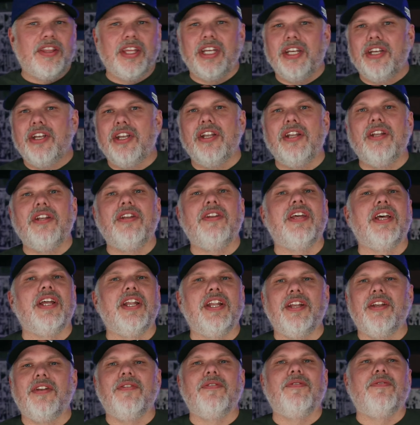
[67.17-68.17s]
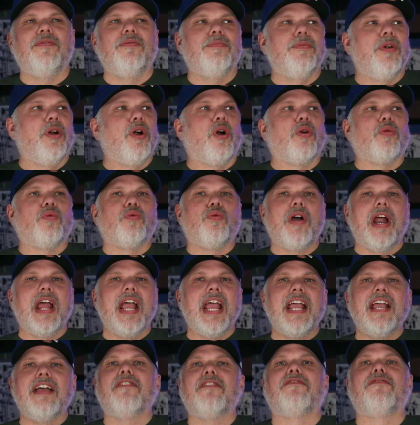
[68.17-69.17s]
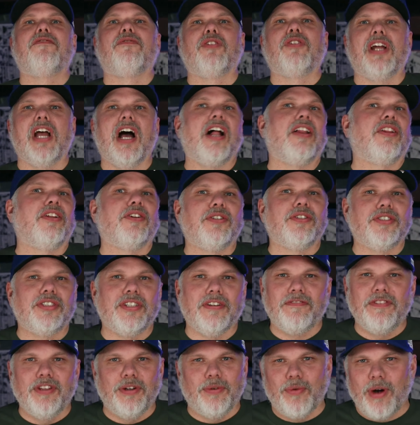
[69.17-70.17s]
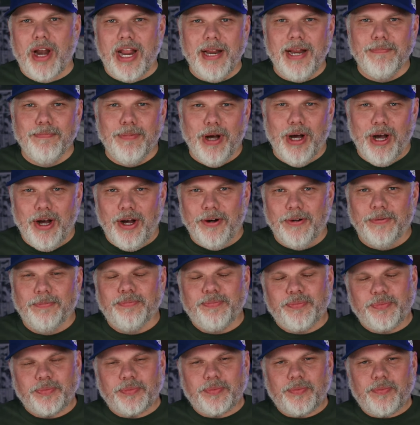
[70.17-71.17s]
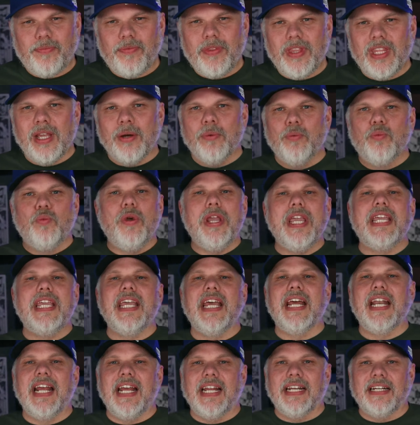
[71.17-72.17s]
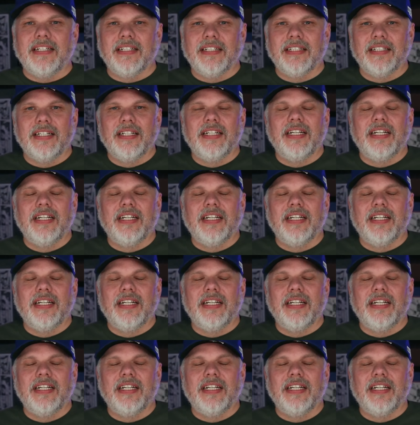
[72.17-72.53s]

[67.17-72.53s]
the array of colors of the rainbow. We get it.